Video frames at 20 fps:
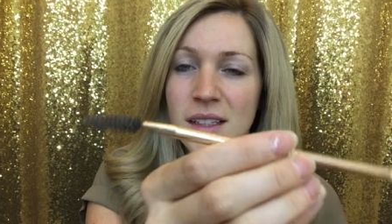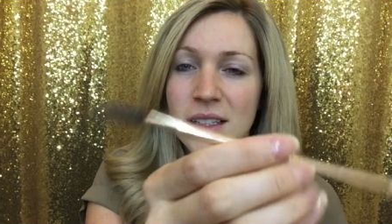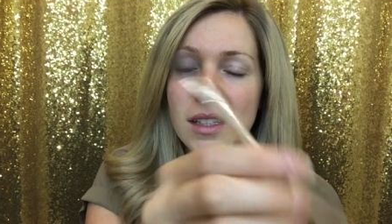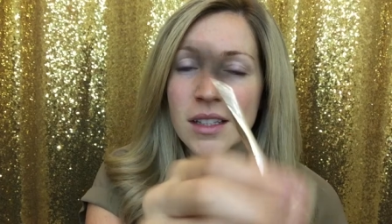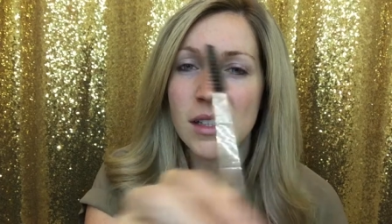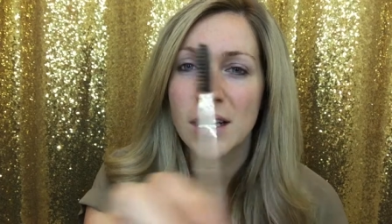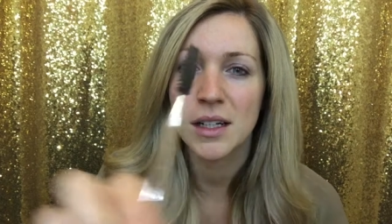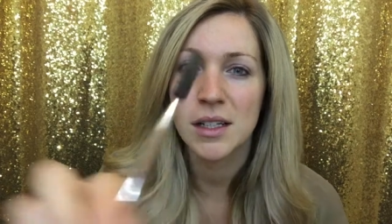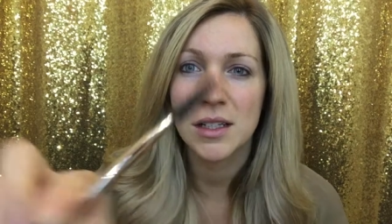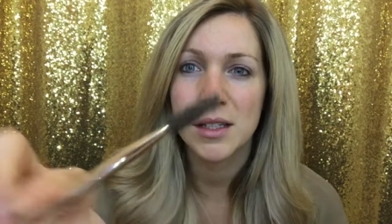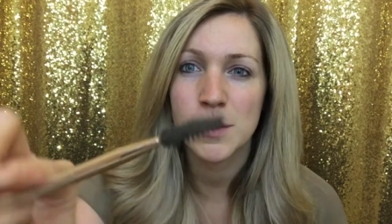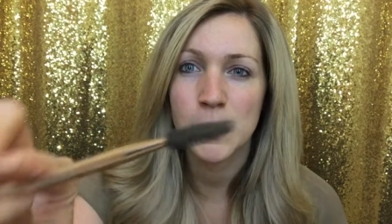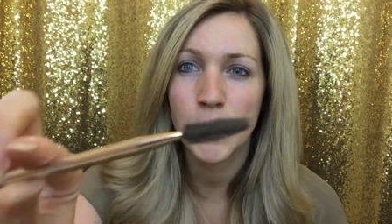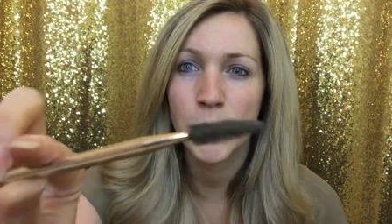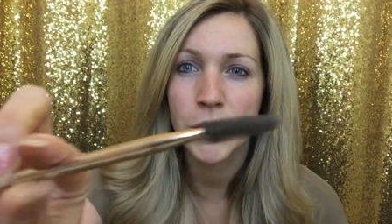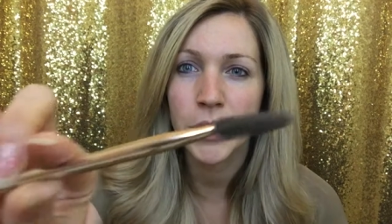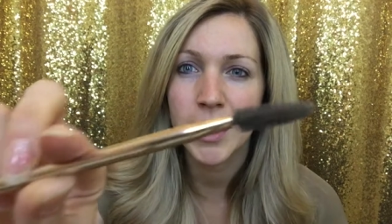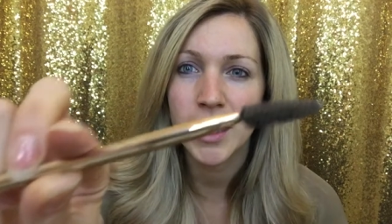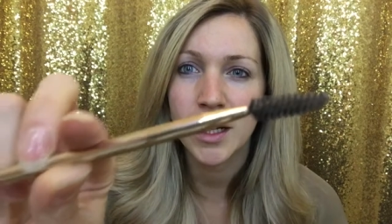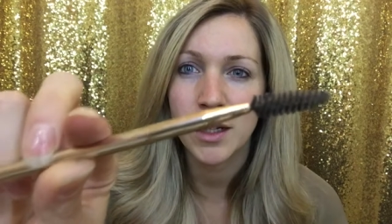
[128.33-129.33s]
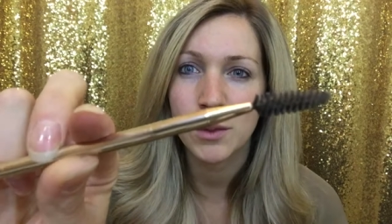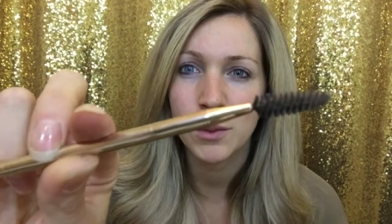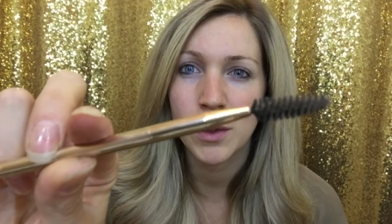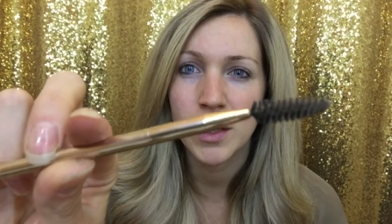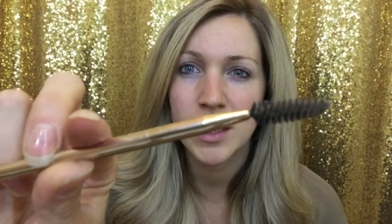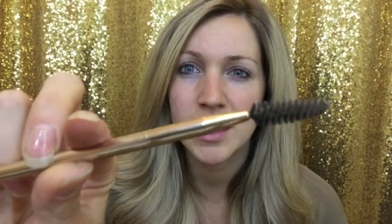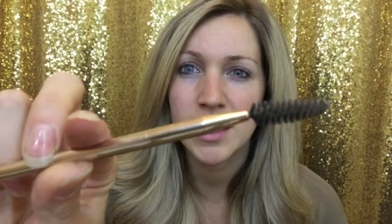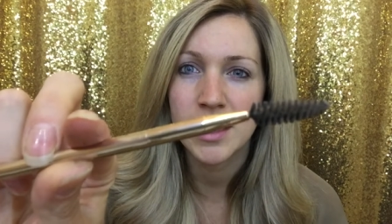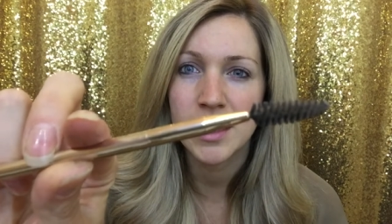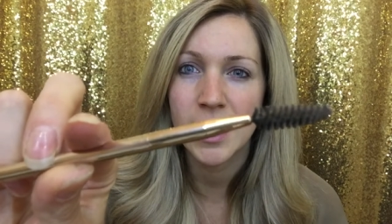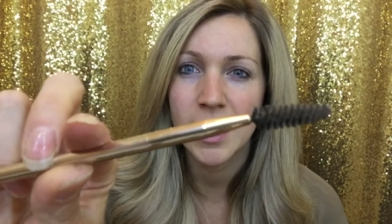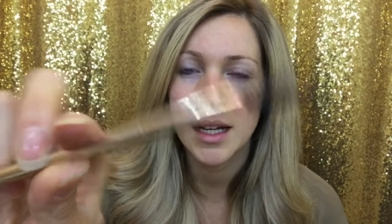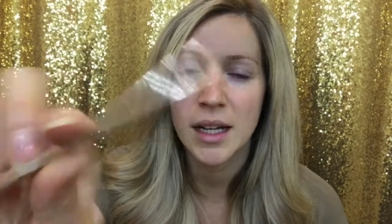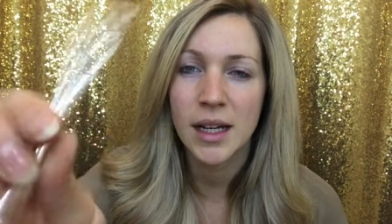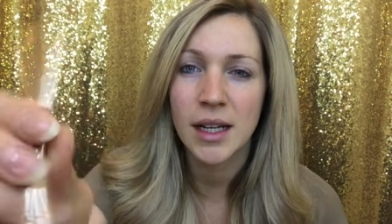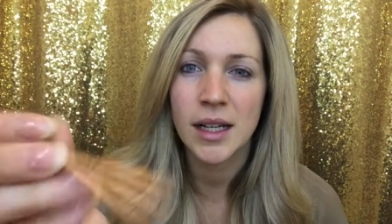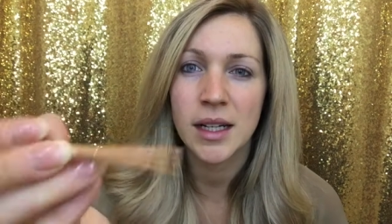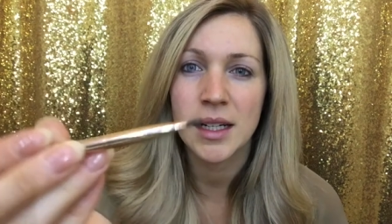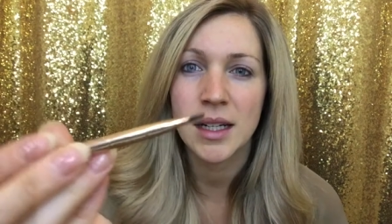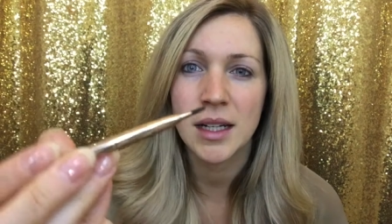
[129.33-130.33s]
it's got a spoolie on one
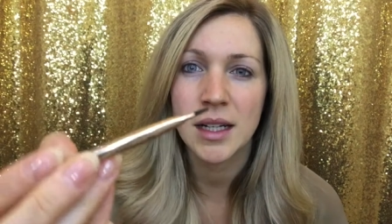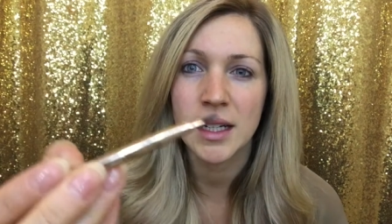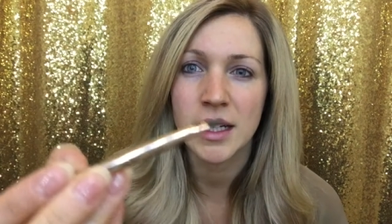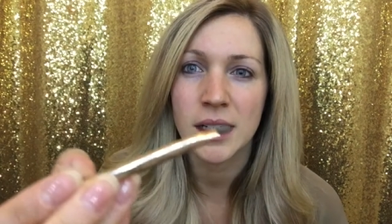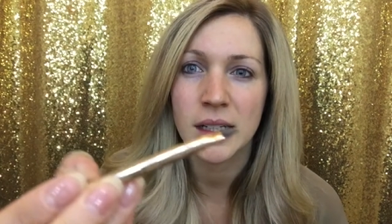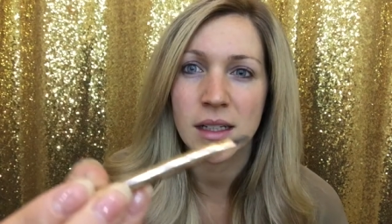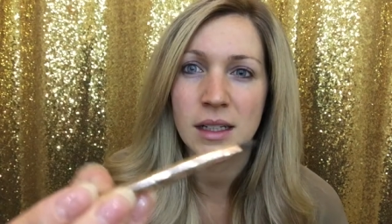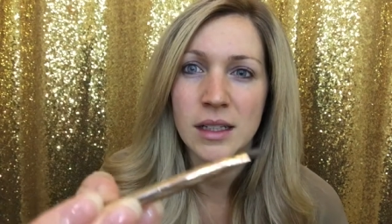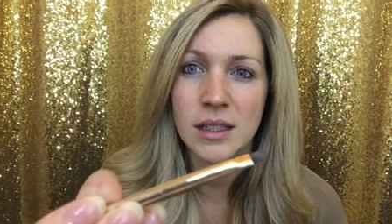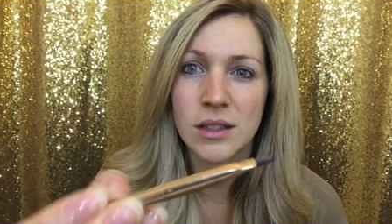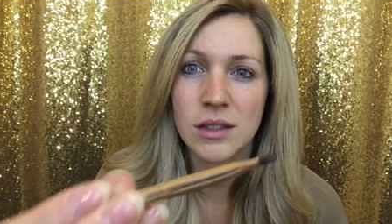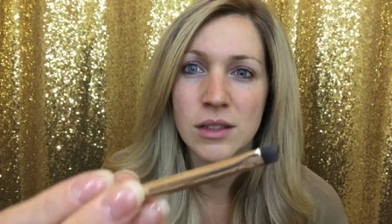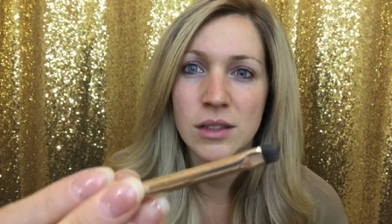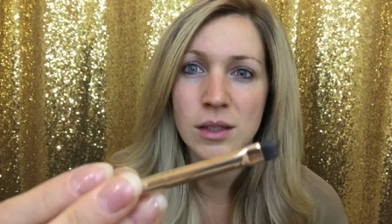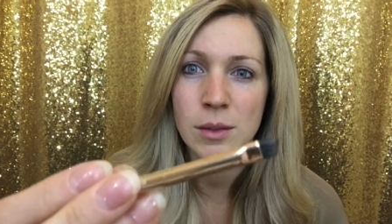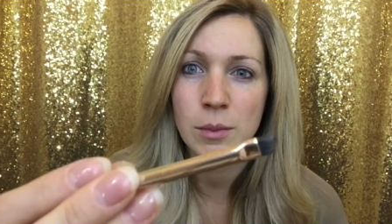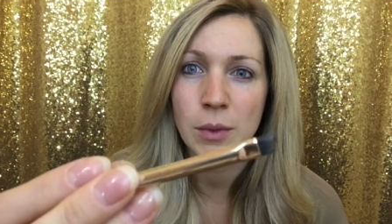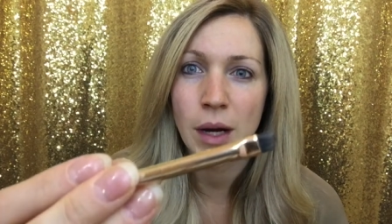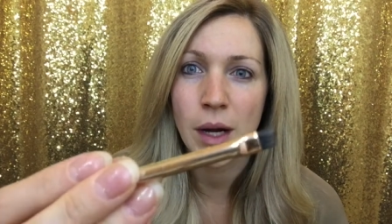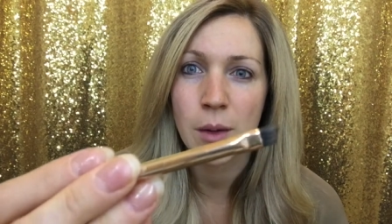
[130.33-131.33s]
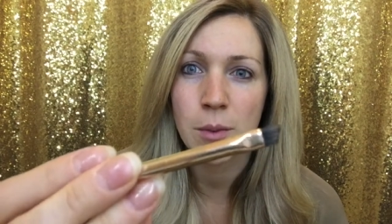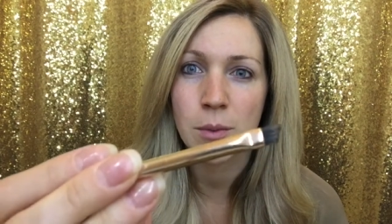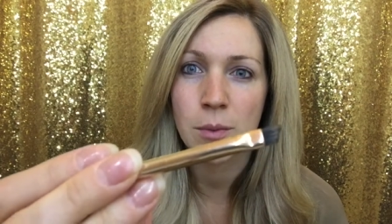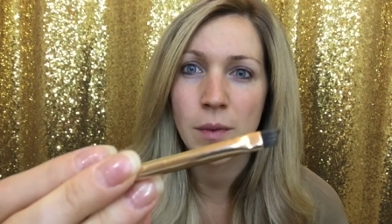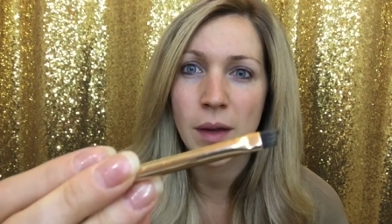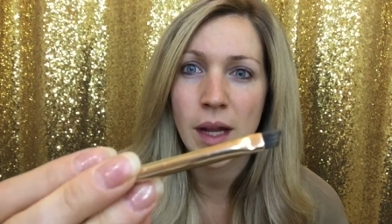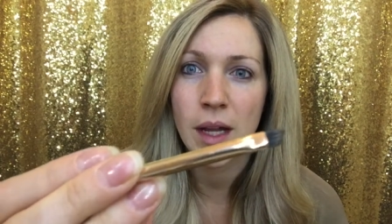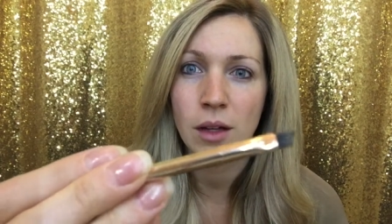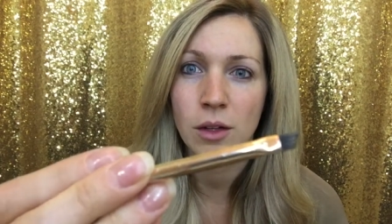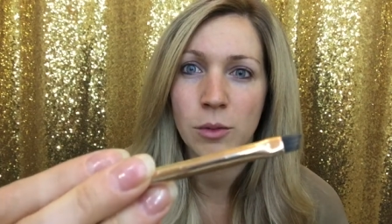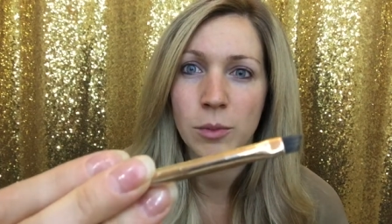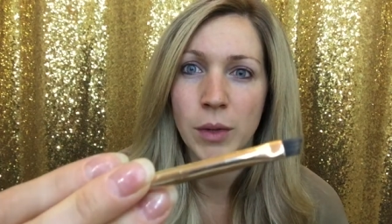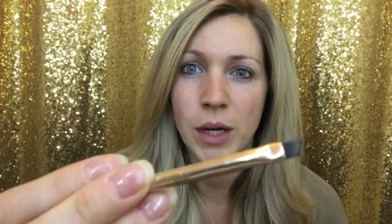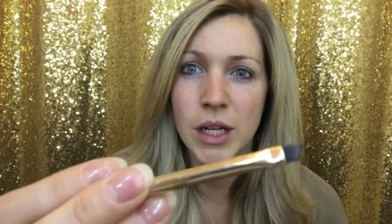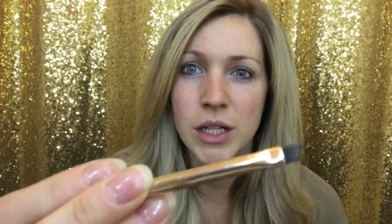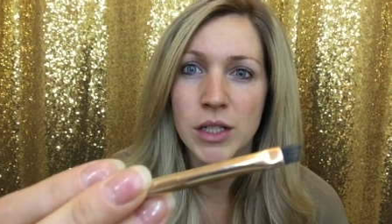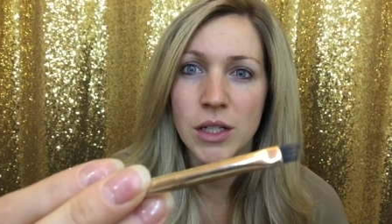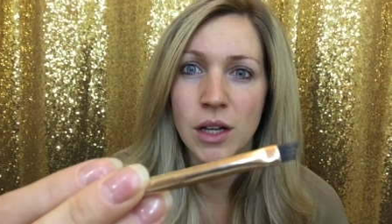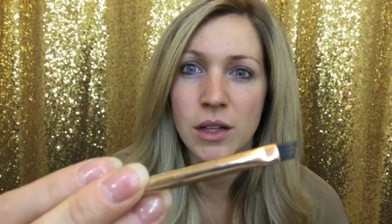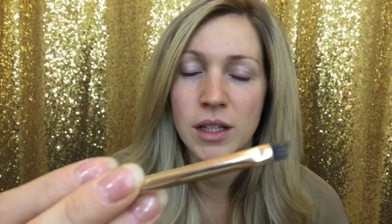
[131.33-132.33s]
side and it's just a brow angle
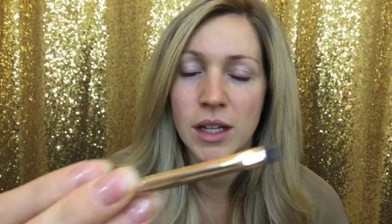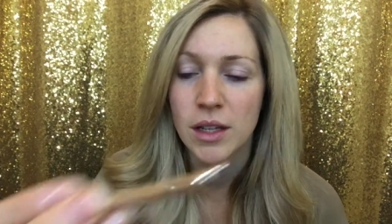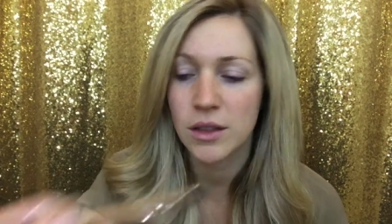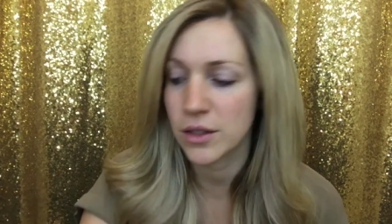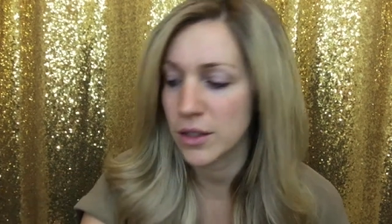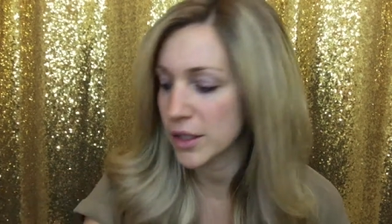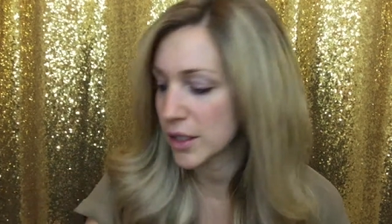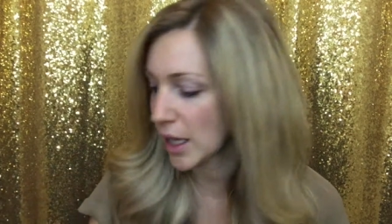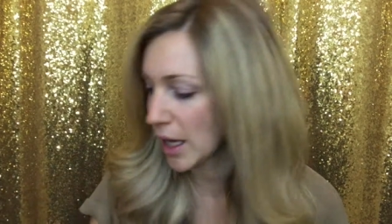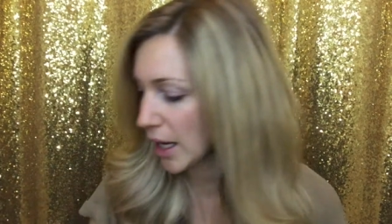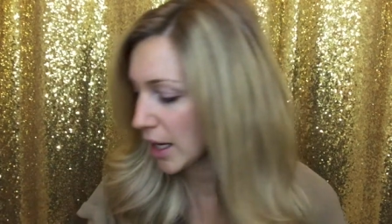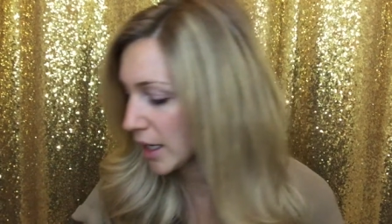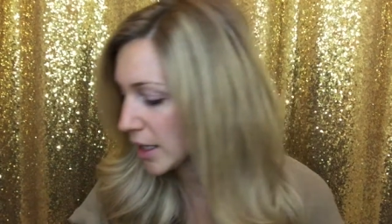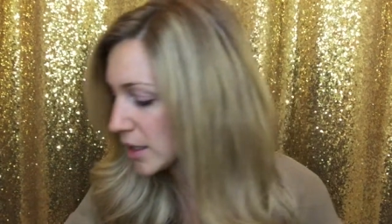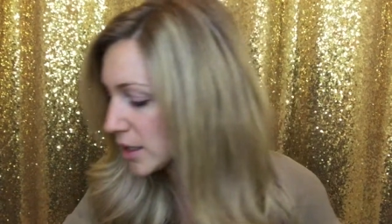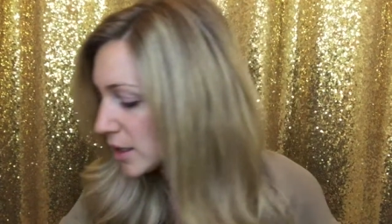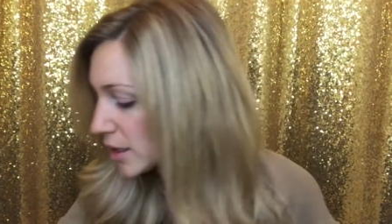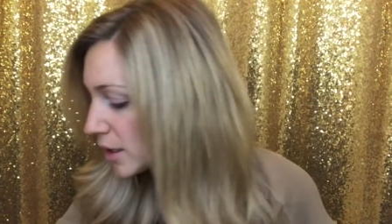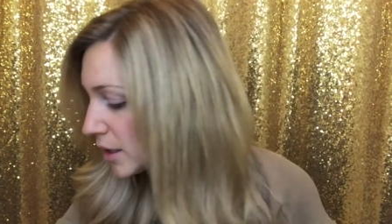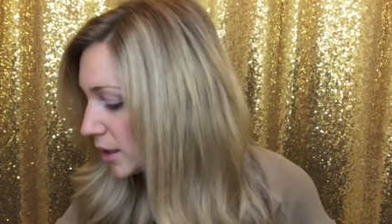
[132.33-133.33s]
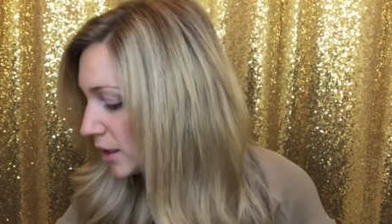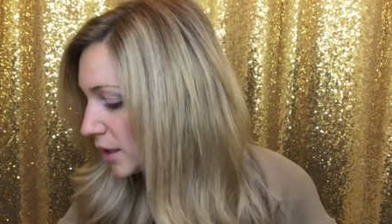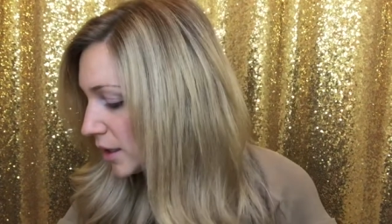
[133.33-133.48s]
brush on the other side.